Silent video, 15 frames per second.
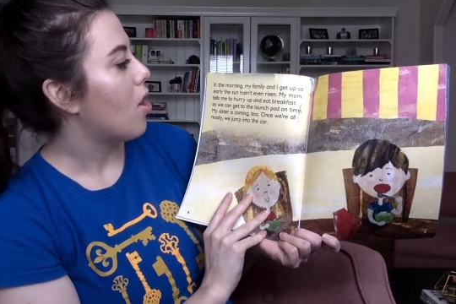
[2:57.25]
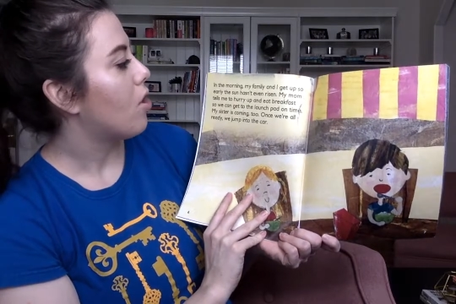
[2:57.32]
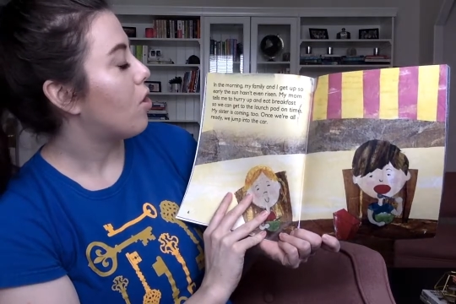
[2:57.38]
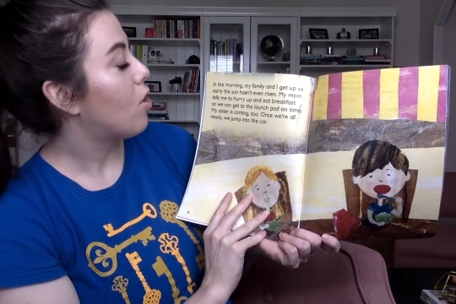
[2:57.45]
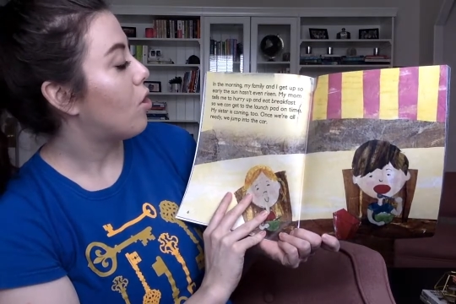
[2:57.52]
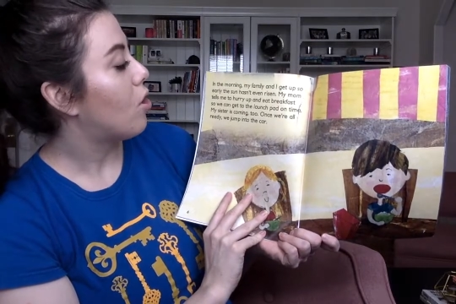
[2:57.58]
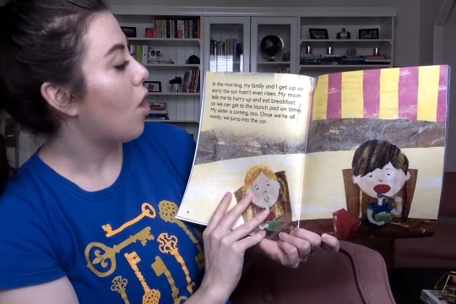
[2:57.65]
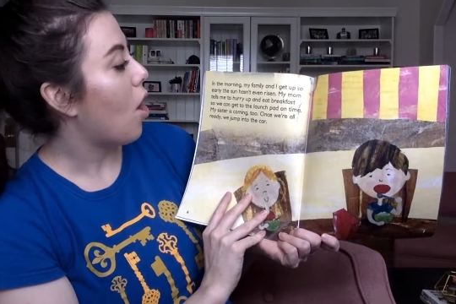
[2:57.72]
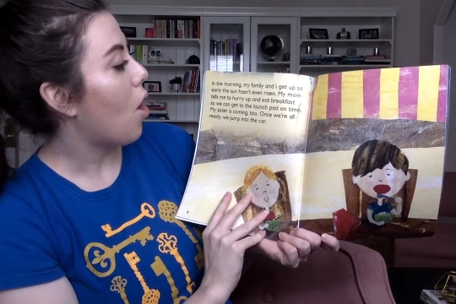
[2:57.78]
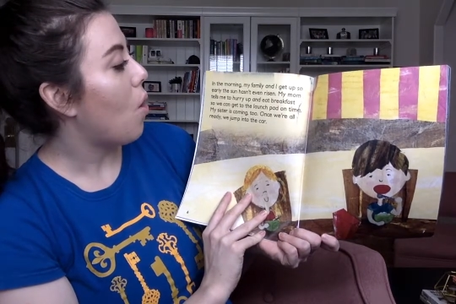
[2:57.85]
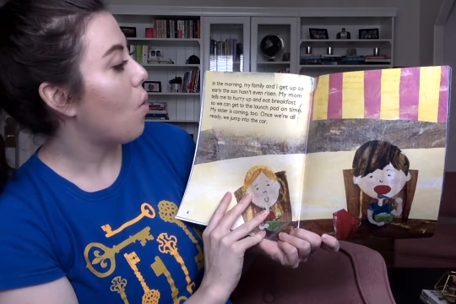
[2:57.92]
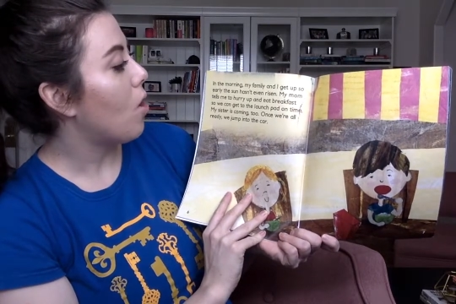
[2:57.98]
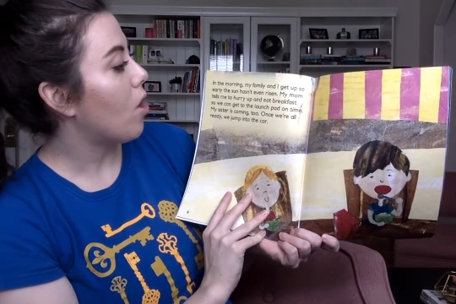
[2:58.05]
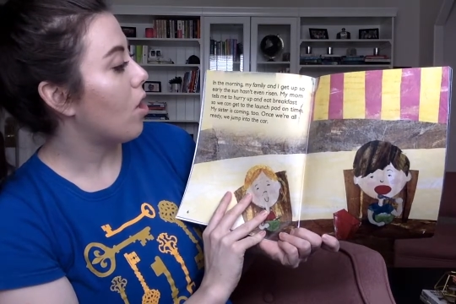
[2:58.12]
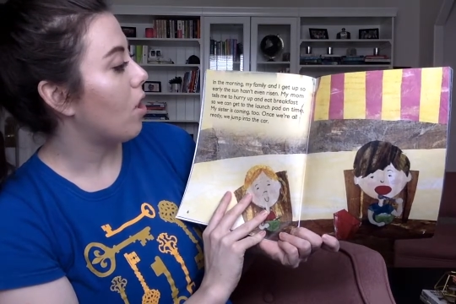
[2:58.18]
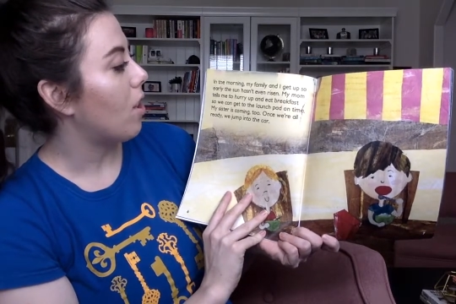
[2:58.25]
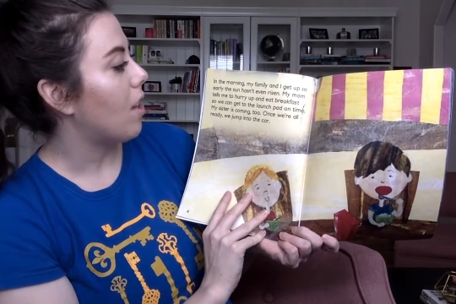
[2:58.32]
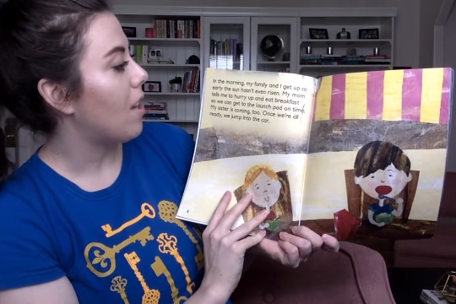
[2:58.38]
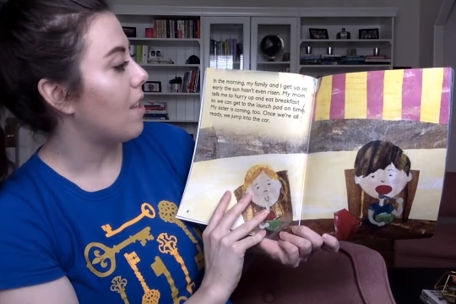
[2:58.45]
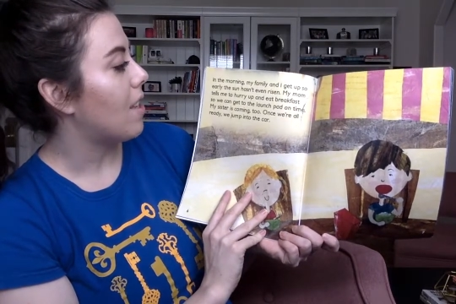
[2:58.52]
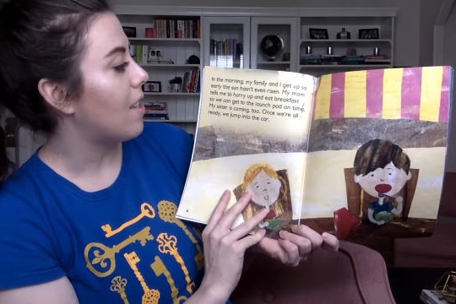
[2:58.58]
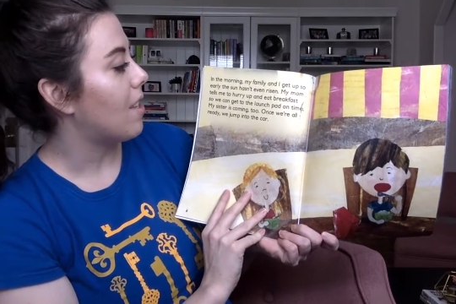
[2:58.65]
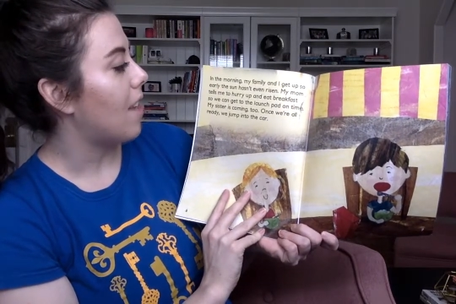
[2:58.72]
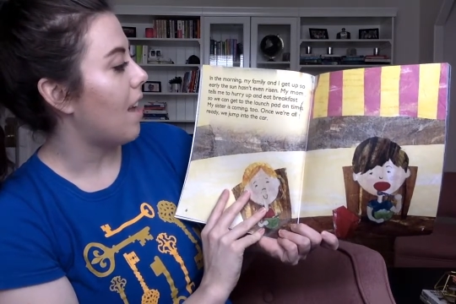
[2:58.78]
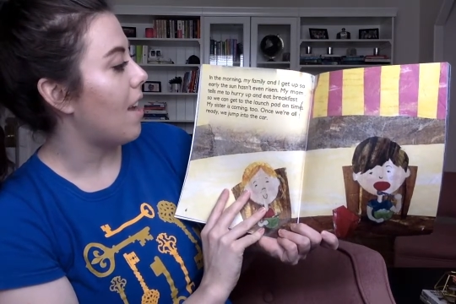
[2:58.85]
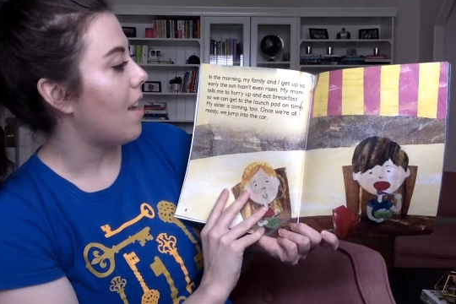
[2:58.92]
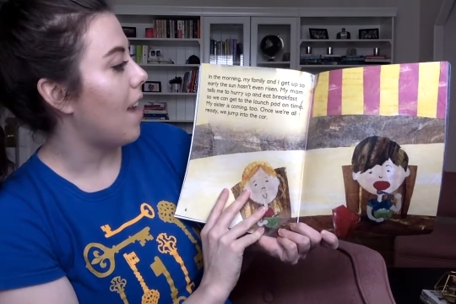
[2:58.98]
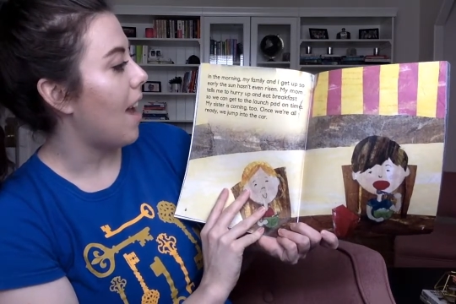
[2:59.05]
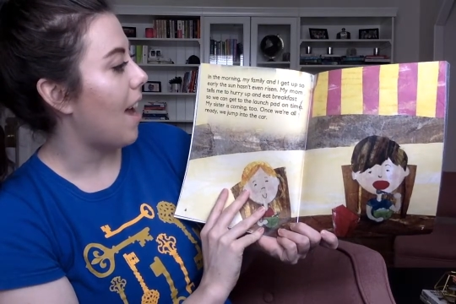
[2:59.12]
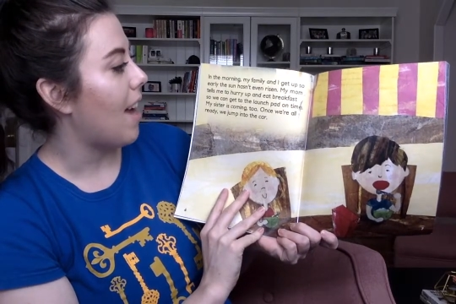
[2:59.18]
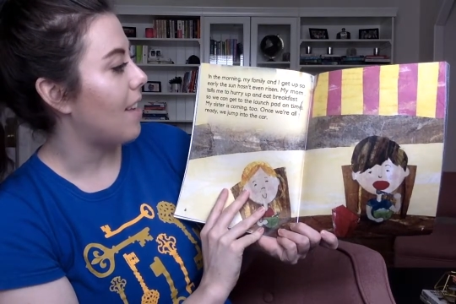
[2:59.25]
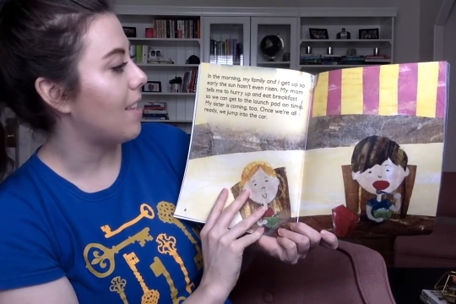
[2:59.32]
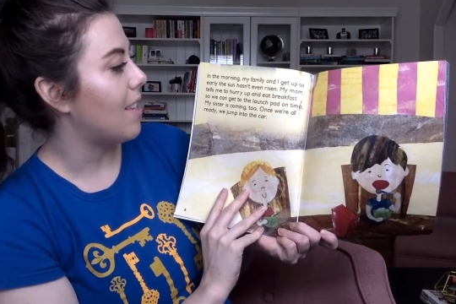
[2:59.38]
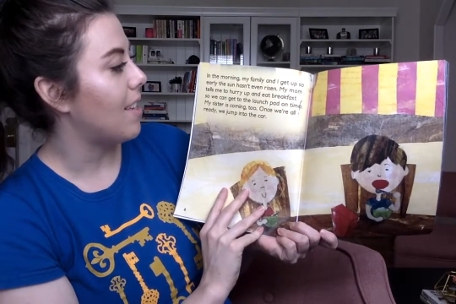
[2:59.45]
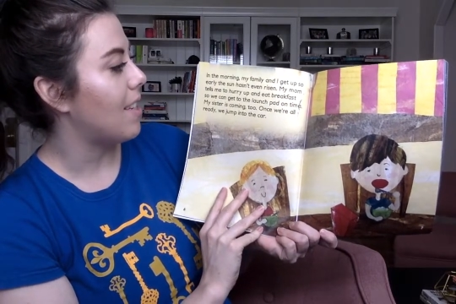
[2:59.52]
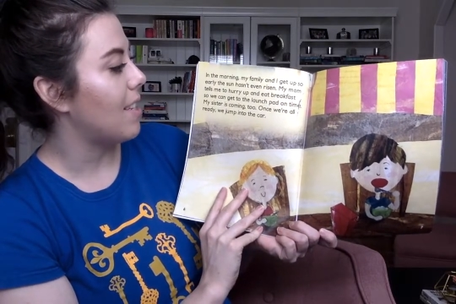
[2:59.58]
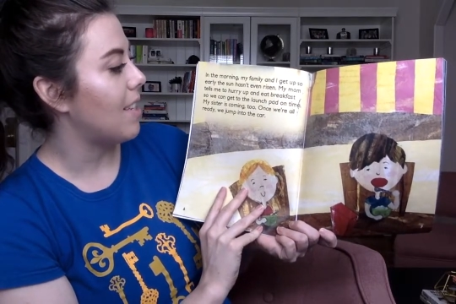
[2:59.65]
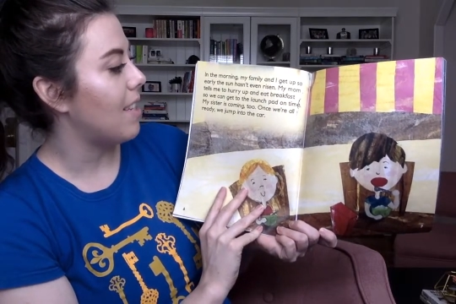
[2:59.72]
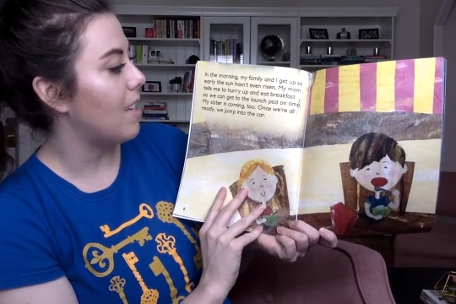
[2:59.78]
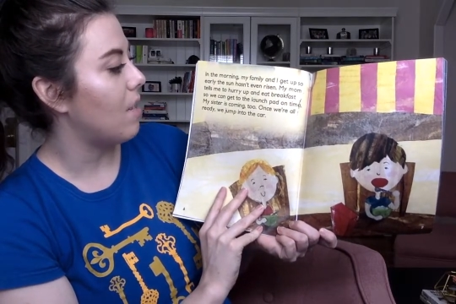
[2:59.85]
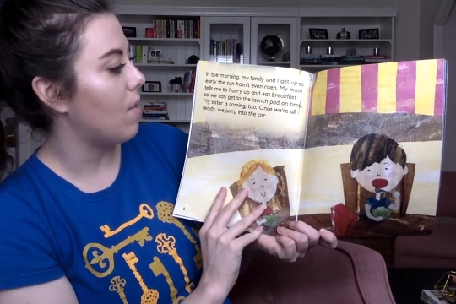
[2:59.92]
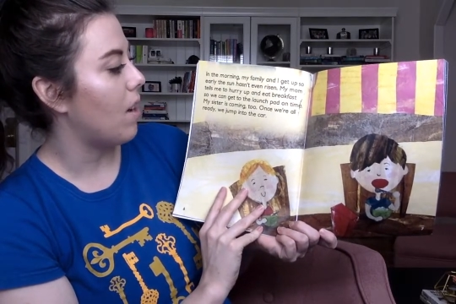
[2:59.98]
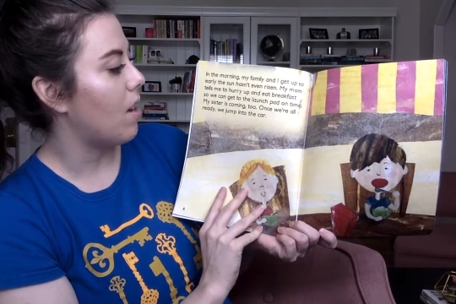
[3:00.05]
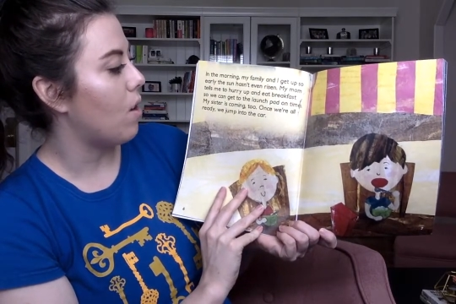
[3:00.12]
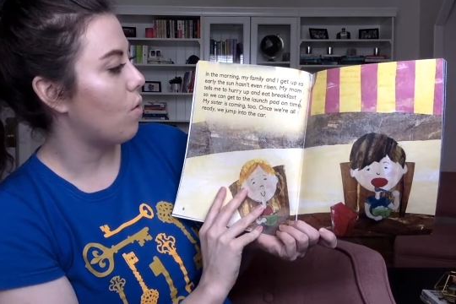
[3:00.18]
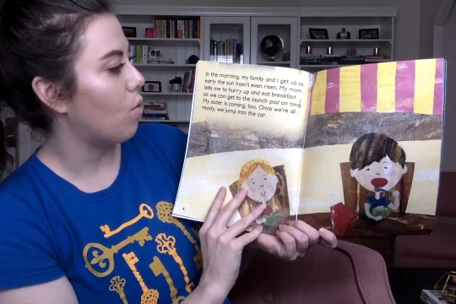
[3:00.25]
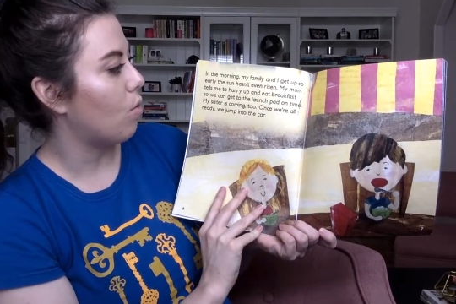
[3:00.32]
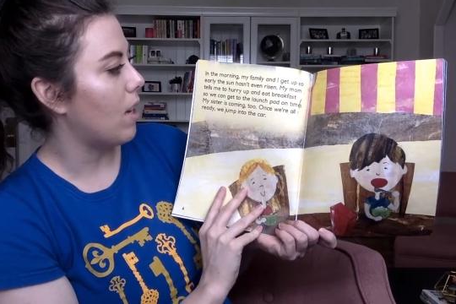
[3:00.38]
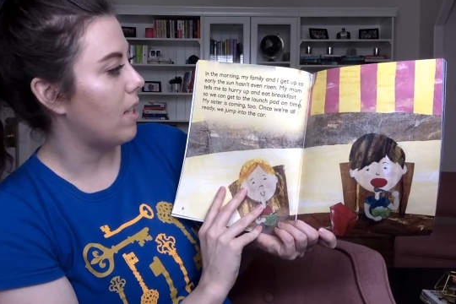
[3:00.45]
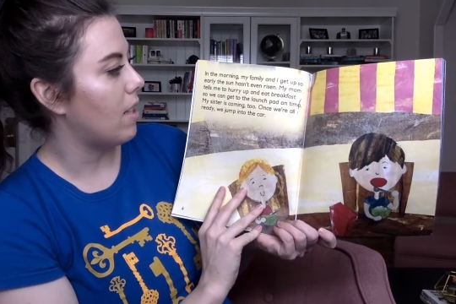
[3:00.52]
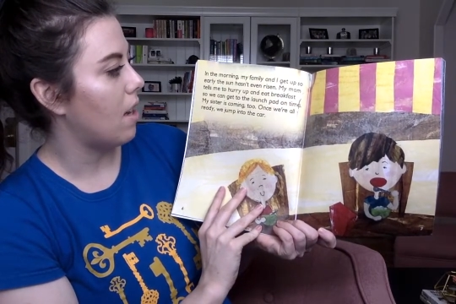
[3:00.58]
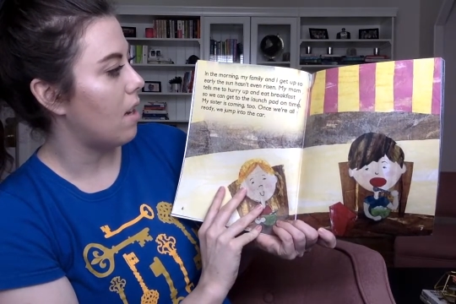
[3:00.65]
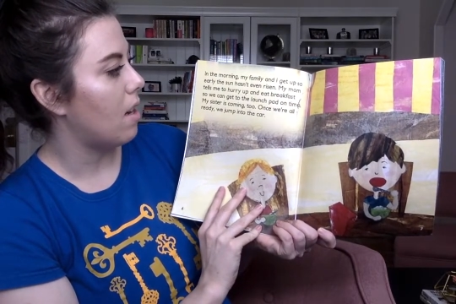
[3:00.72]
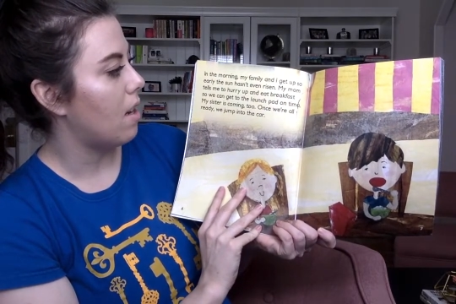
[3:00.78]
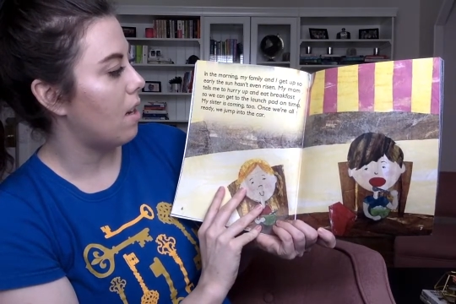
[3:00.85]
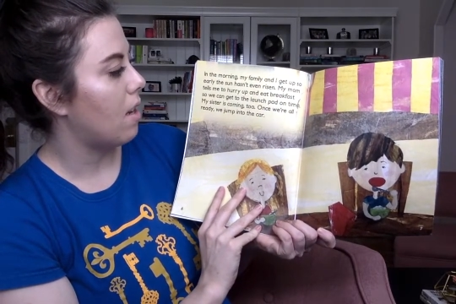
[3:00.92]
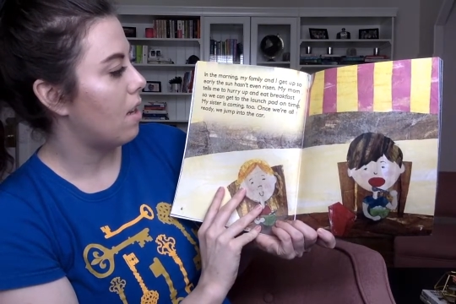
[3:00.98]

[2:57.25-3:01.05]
So early, the sun hasn't even risen.